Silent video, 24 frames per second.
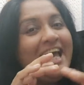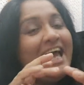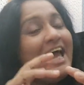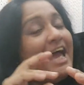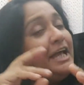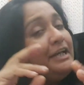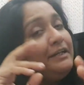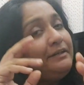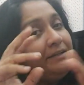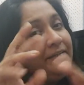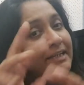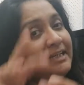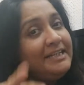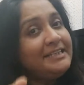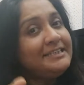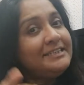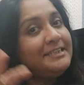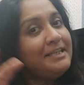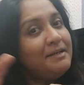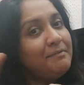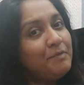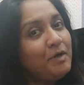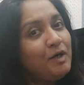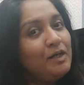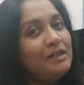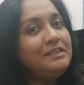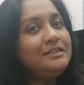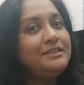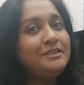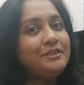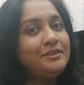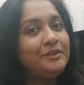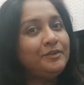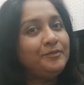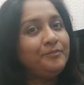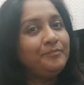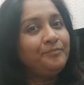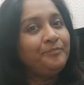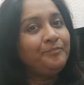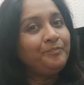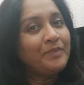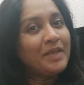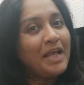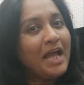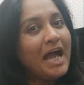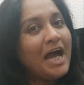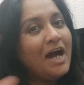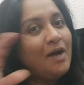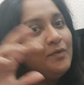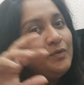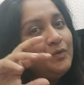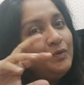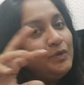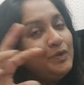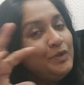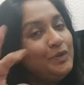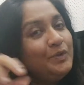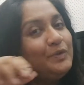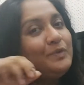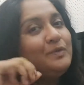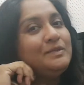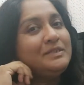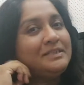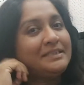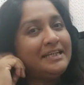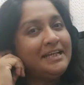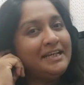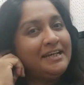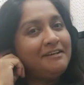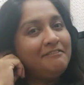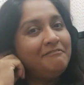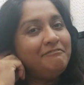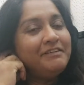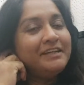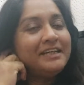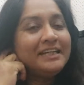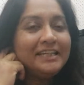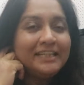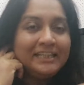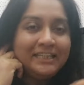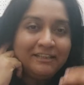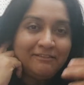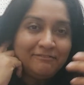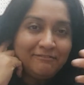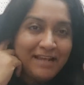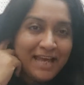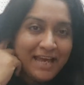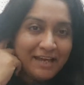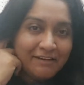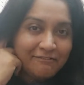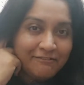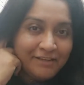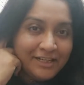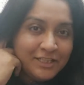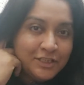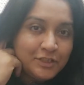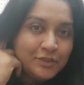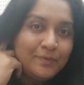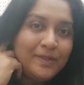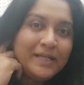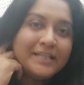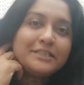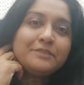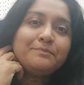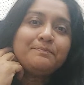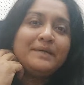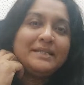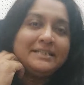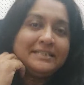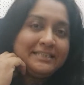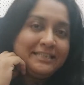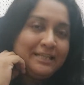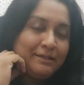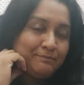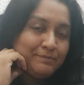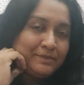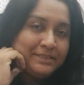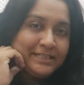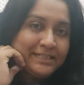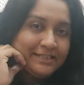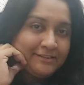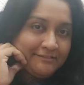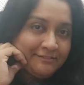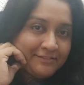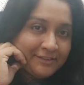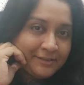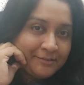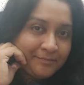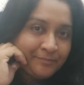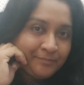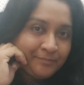and teach them also how to use figurative language to express themselves.